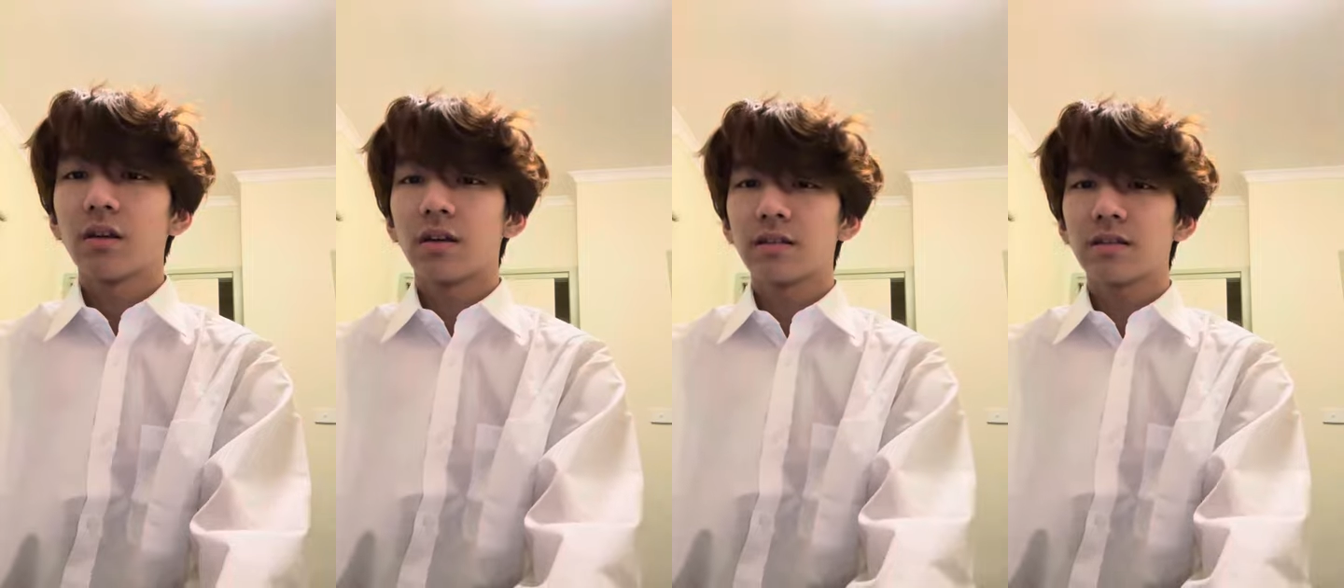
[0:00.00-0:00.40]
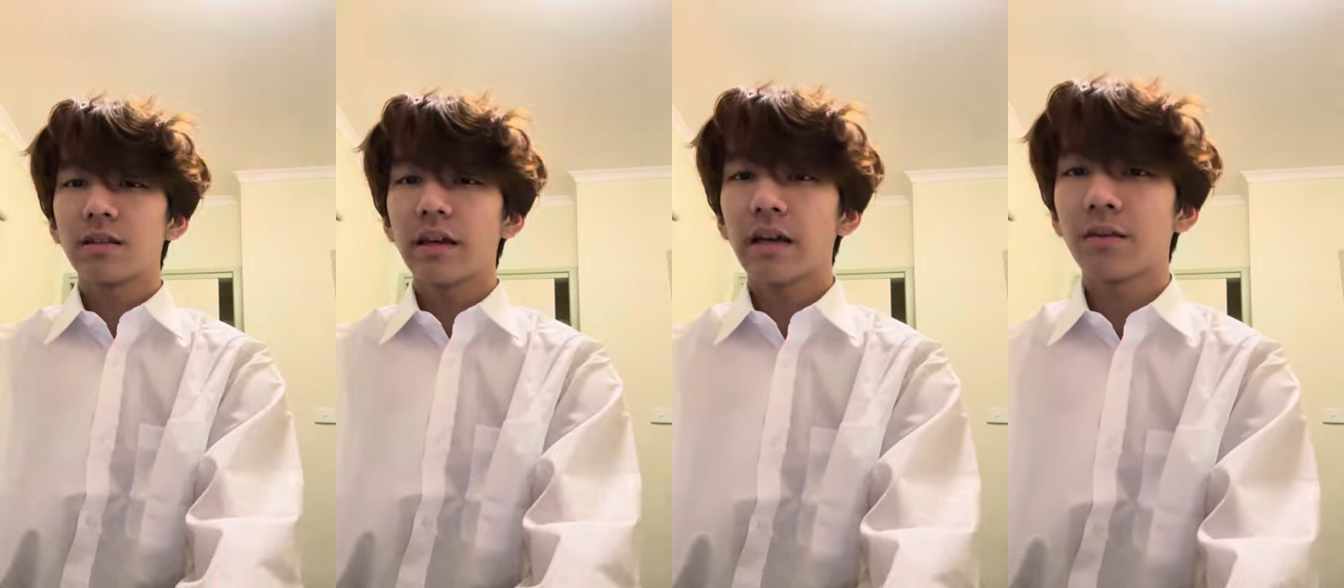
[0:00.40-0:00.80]
And the
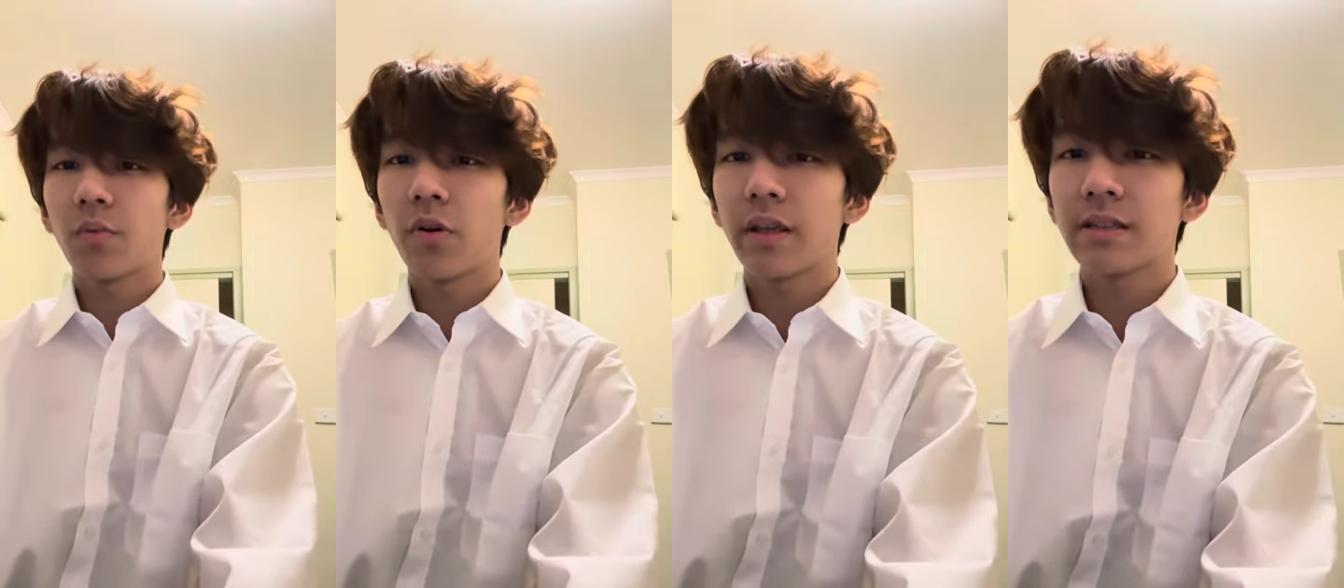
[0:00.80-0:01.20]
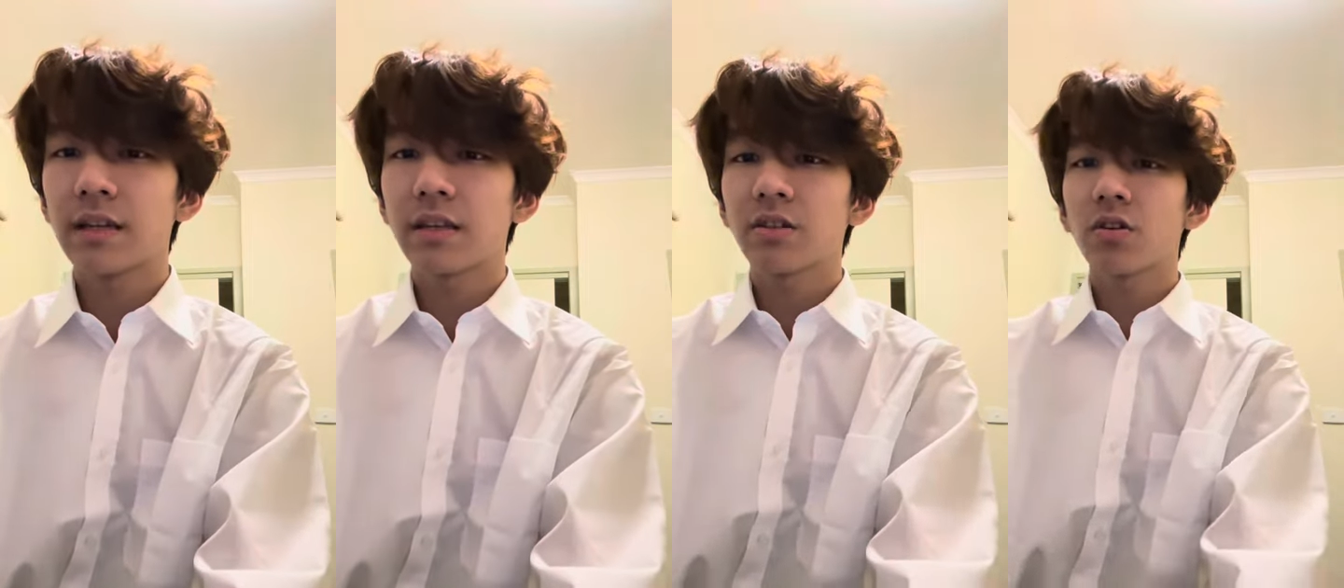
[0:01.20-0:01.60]
second point is
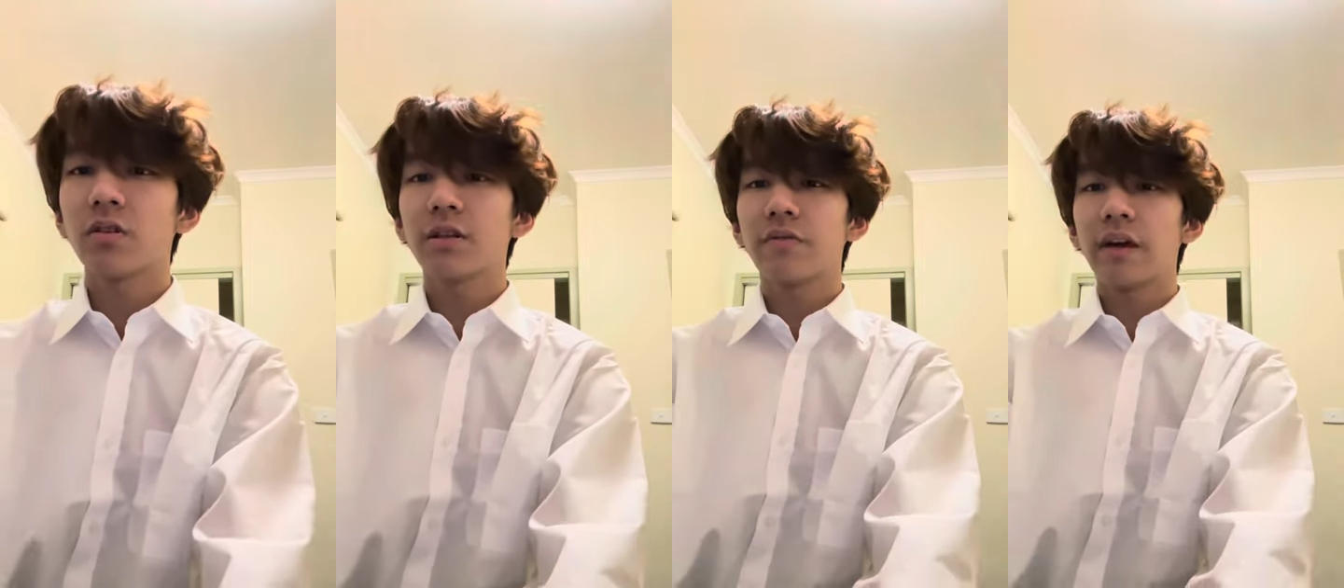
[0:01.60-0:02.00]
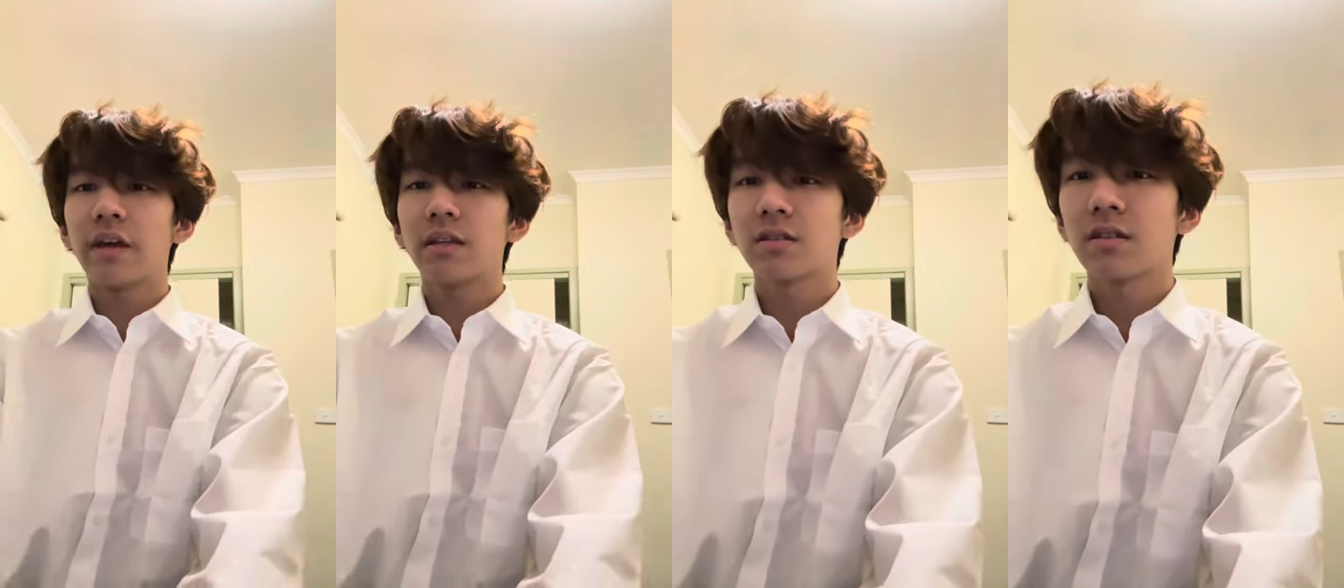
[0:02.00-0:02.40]
that
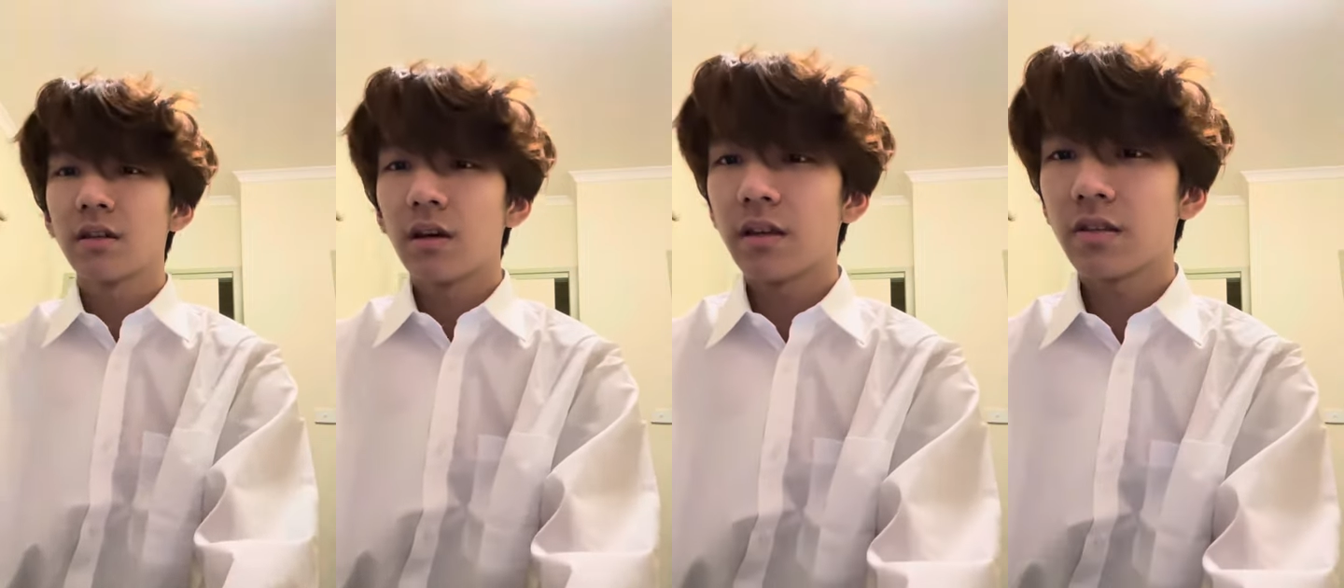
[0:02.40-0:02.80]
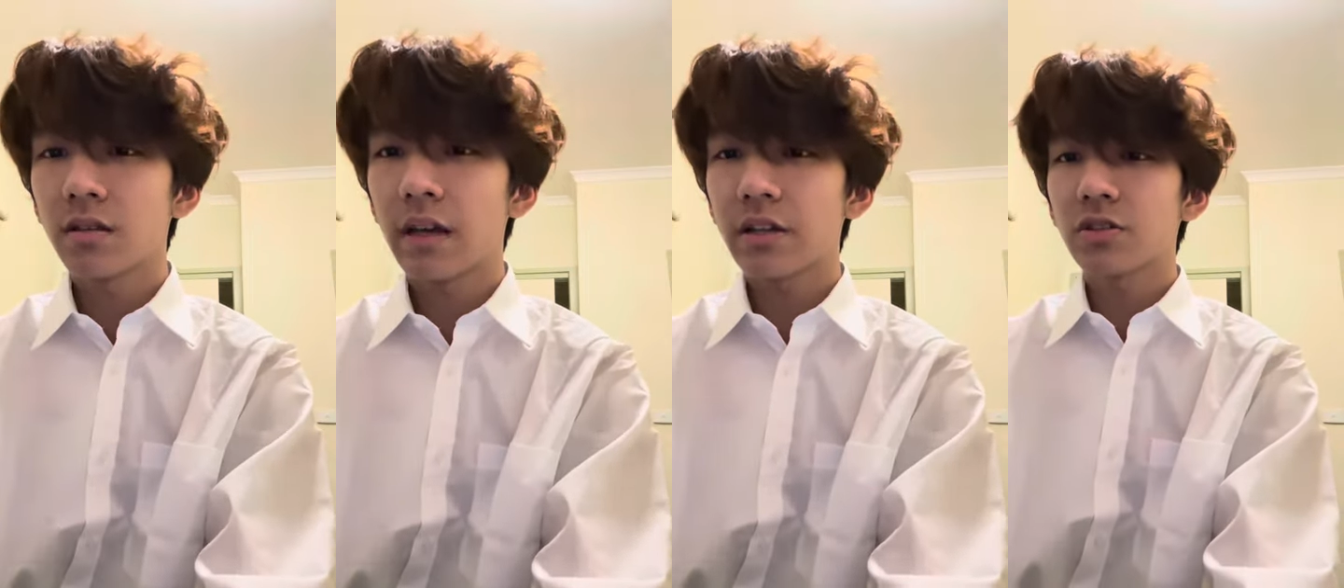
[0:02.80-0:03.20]
cultivate
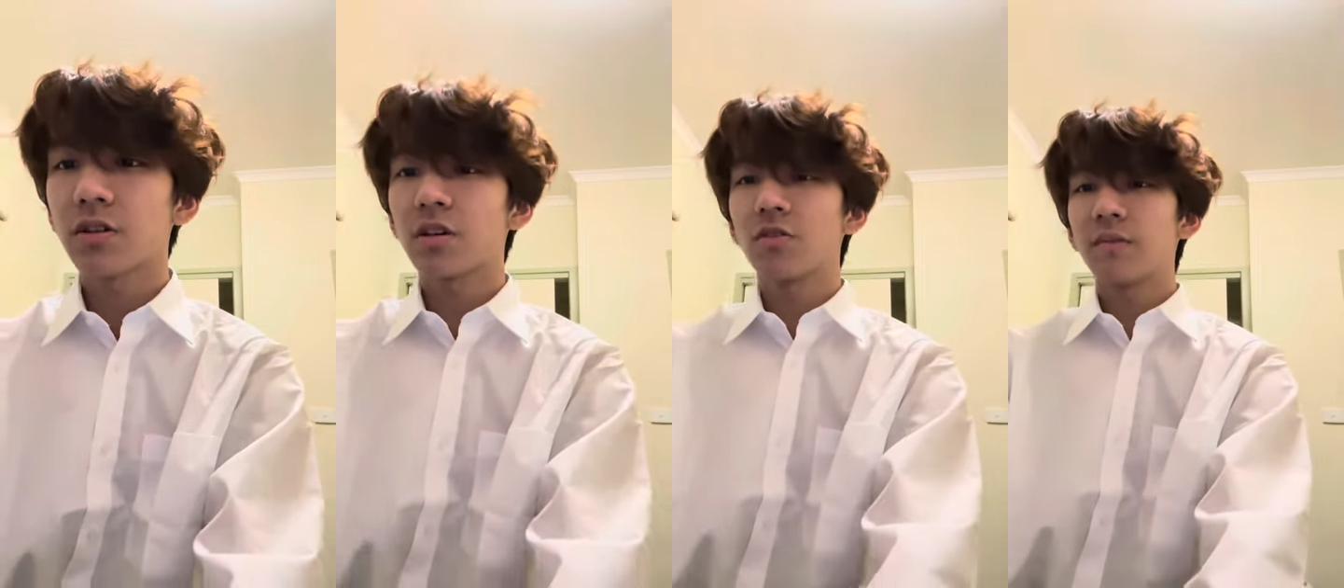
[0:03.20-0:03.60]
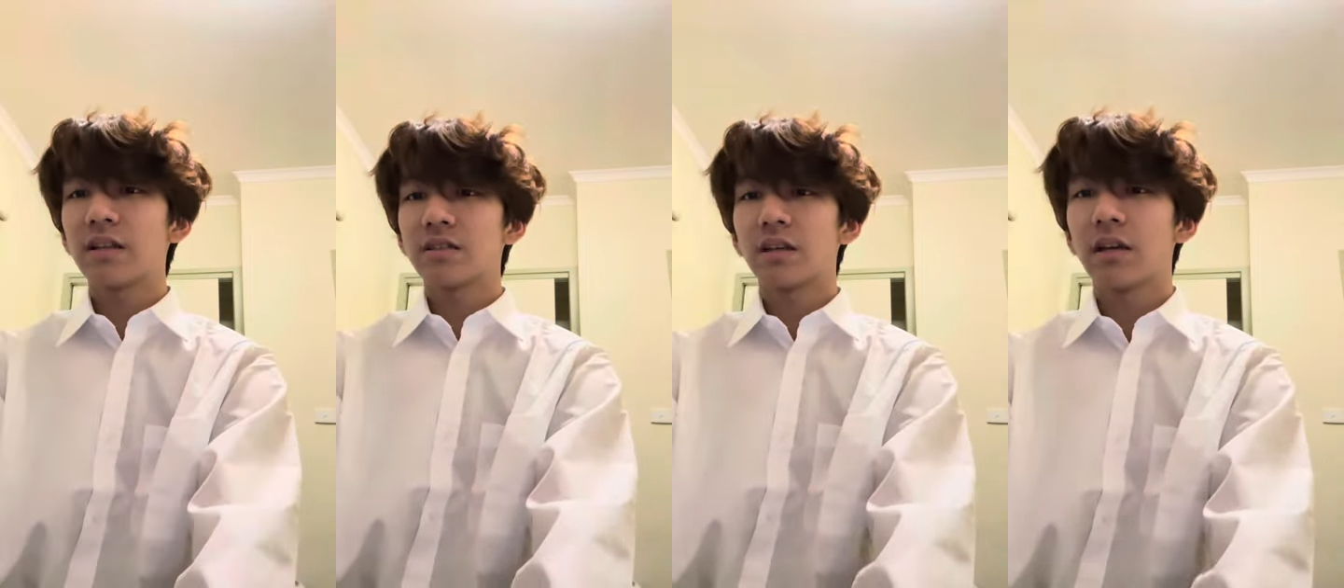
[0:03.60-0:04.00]
intellectual
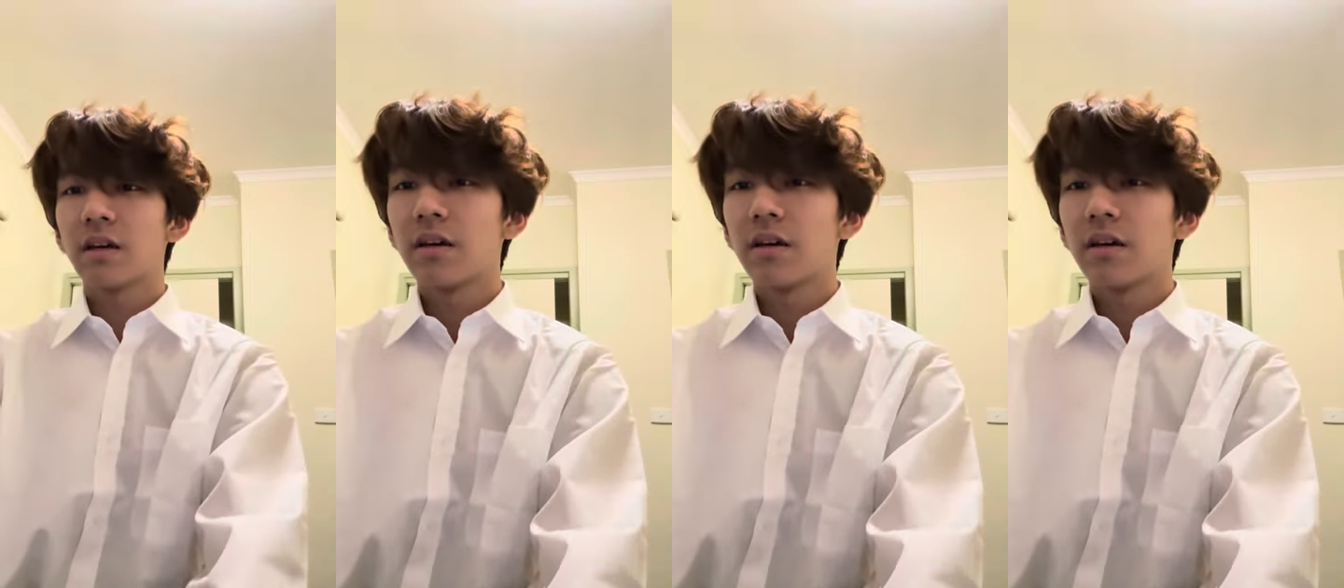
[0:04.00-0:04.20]
humility,